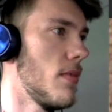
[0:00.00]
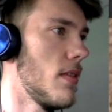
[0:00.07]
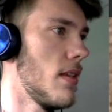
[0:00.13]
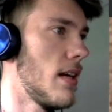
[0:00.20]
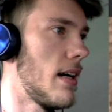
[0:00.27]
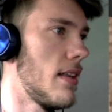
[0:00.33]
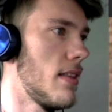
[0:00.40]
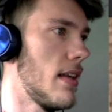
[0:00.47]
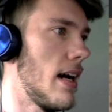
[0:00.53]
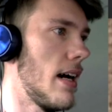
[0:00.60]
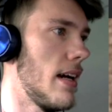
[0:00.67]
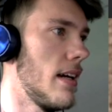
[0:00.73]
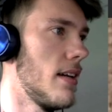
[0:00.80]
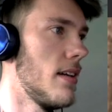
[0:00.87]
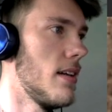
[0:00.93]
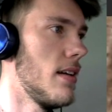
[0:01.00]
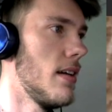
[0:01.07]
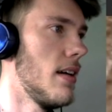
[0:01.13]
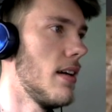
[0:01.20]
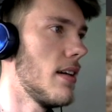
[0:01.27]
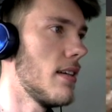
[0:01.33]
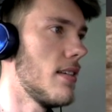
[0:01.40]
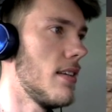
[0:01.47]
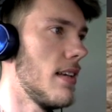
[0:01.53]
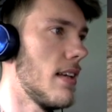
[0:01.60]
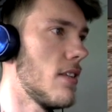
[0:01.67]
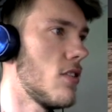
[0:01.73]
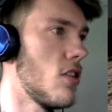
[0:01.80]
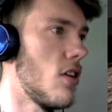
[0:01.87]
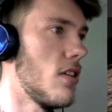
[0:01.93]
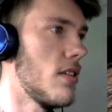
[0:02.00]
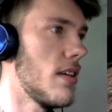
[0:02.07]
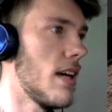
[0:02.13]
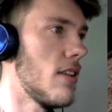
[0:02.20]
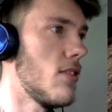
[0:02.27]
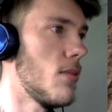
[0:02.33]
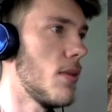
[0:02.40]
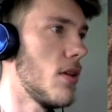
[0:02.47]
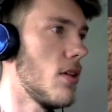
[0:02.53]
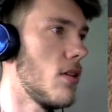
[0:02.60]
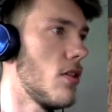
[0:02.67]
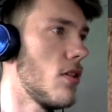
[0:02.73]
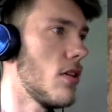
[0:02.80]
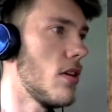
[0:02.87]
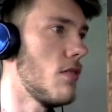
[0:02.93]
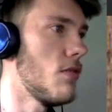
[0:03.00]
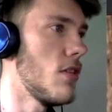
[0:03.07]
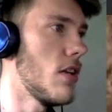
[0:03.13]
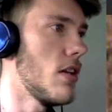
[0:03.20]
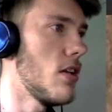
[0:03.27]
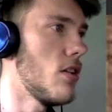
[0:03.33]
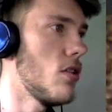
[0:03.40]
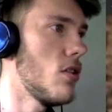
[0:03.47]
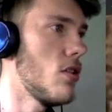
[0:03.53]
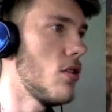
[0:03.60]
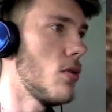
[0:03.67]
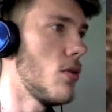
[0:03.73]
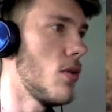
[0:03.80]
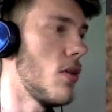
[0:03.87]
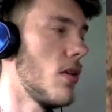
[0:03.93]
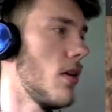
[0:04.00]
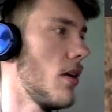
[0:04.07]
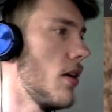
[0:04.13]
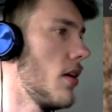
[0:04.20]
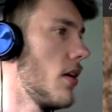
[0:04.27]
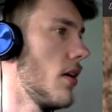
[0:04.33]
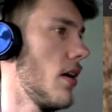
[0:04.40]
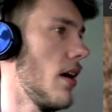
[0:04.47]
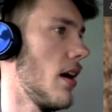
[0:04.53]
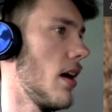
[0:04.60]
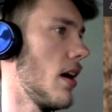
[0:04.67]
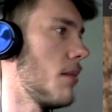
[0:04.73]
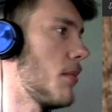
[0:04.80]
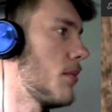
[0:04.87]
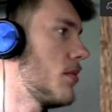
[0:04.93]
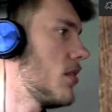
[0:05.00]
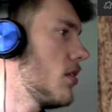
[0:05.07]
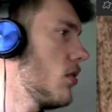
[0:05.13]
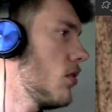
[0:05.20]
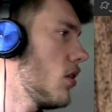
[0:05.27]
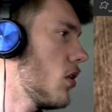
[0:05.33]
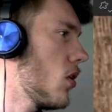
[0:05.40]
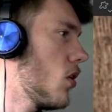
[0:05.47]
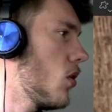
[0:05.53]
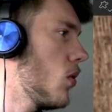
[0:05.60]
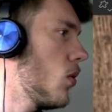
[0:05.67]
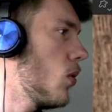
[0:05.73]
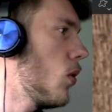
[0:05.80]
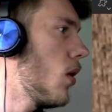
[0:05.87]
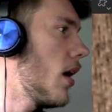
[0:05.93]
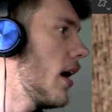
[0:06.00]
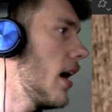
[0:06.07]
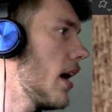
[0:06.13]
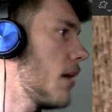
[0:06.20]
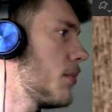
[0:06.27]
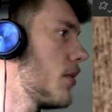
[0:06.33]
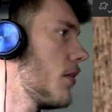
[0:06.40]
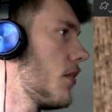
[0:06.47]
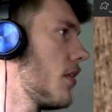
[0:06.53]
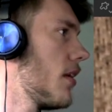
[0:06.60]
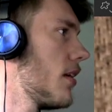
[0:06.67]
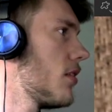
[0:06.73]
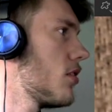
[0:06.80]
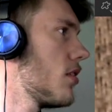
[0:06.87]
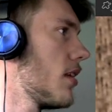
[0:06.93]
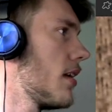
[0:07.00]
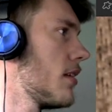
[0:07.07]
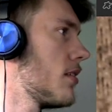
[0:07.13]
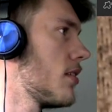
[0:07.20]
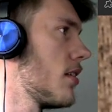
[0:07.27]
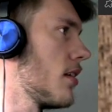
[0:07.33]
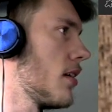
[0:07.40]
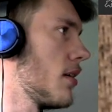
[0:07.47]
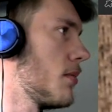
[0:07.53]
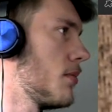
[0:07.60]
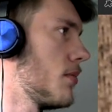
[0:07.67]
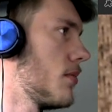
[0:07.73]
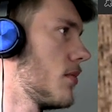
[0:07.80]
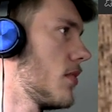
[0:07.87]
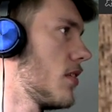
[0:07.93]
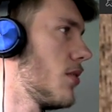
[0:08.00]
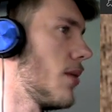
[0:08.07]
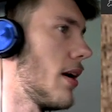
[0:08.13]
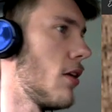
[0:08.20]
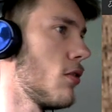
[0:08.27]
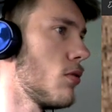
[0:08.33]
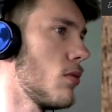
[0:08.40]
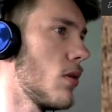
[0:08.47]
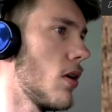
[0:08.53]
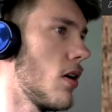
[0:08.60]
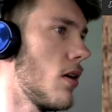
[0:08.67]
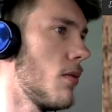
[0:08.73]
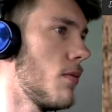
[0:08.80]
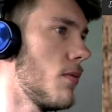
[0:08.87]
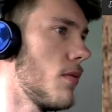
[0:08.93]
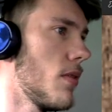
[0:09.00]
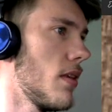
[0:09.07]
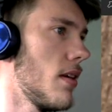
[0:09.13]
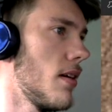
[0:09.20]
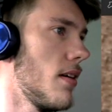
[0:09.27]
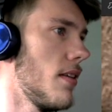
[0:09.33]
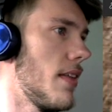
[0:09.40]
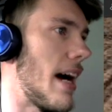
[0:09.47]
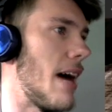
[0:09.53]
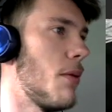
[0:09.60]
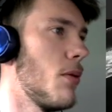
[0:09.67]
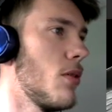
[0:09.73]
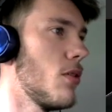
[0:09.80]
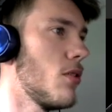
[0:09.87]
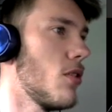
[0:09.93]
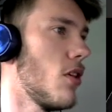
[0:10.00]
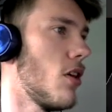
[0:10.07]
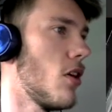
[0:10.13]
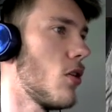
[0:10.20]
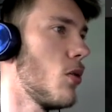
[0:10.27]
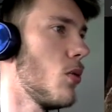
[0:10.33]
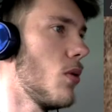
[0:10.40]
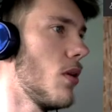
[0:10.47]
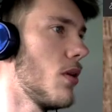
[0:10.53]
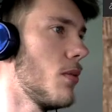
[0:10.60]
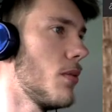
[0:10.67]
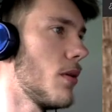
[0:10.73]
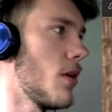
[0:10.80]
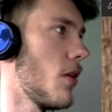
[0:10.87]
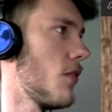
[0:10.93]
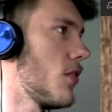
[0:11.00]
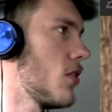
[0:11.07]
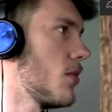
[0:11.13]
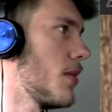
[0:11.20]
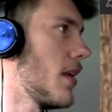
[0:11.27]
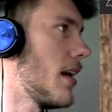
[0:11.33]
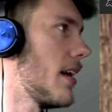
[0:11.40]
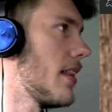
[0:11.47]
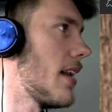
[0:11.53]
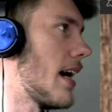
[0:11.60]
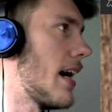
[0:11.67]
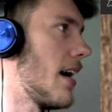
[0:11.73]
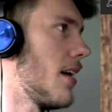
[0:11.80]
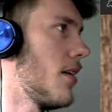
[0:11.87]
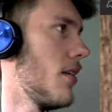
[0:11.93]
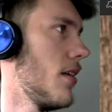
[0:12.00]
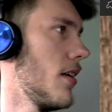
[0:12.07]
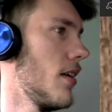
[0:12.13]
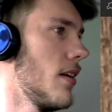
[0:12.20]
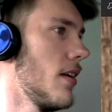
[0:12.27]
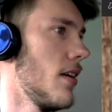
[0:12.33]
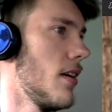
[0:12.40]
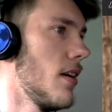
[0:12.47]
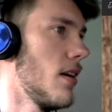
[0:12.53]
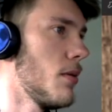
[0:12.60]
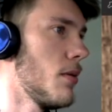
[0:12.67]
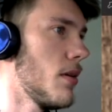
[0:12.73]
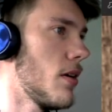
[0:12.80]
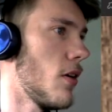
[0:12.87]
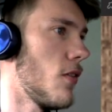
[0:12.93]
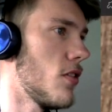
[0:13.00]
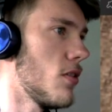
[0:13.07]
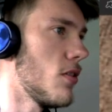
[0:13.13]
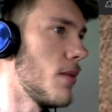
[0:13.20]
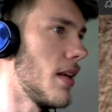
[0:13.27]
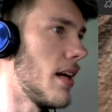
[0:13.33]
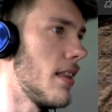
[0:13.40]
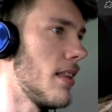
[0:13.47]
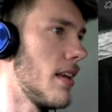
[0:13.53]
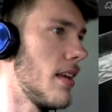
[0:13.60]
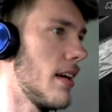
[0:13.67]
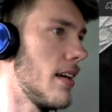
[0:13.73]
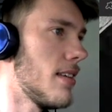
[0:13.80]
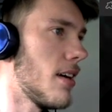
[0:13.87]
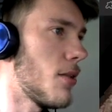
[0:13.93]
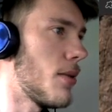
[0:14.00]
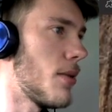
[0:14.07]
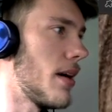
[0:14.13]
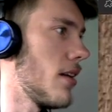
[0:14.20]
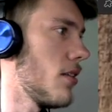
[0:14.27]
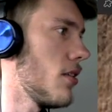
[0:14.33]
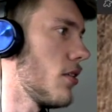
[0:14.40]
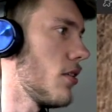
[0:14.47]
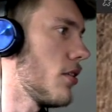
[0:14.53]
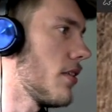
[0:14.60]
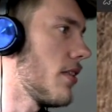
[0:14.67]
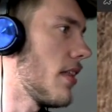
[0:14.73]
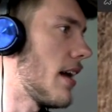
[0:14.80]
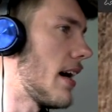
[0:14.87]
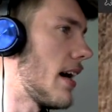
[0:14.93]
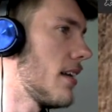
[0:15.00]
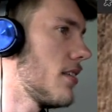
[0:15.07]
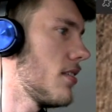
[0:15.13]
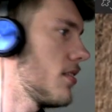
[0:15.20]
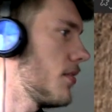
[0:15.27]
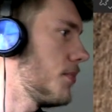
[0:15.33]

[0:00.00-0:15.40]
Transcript: add that in, you can see that's starting to get something looking really cool. I'm still not quite happy with this, so let's see what else we got. That one looks a lot cooler. We'll go for something like that. We go for something like this. I quite like the look of that.